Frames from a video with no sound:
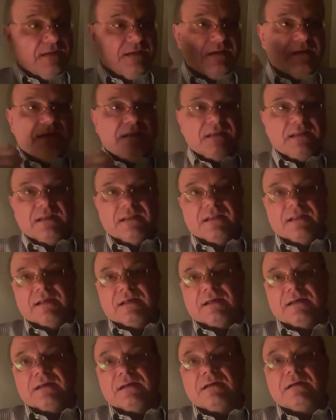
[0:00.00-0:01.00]
in
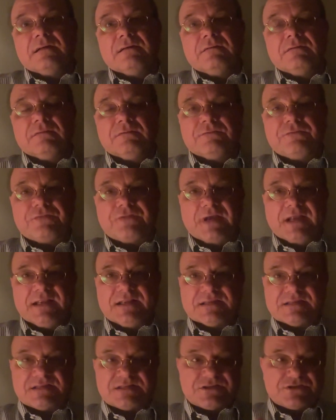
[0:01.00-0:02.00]

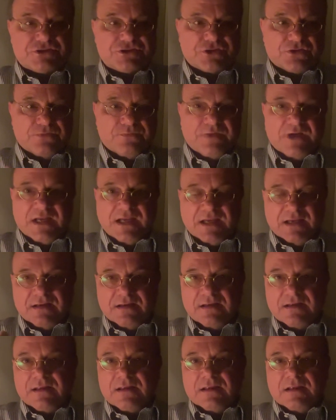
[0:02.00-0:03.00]
France, Germany,
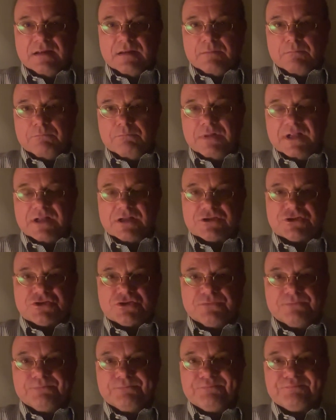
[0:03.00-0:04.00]

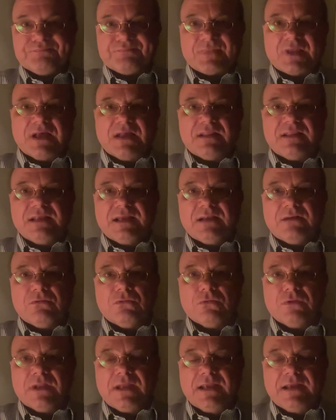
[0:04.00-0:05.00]
Belgium, that
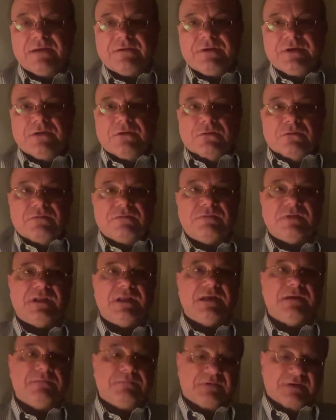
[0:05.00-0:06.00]
whole area over
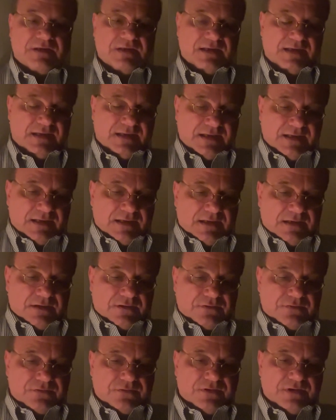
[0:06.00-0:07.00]
there,
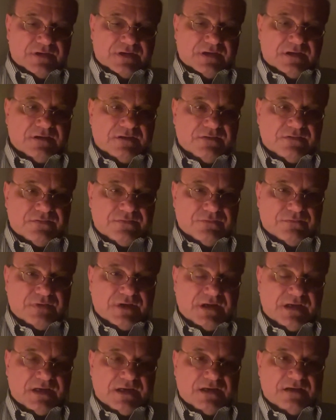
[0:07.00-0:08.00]
turned into
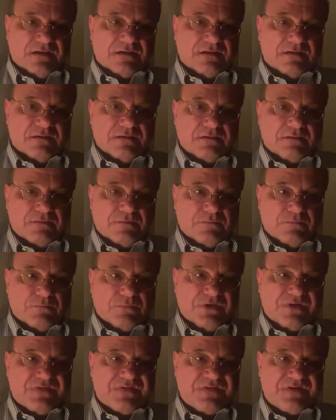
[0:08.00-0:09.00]
a
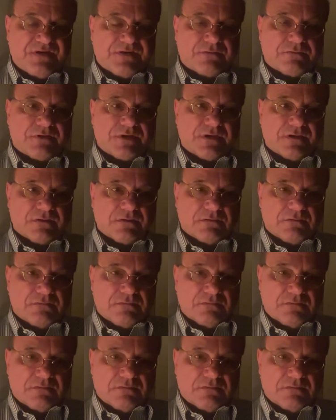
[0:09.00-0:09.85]
material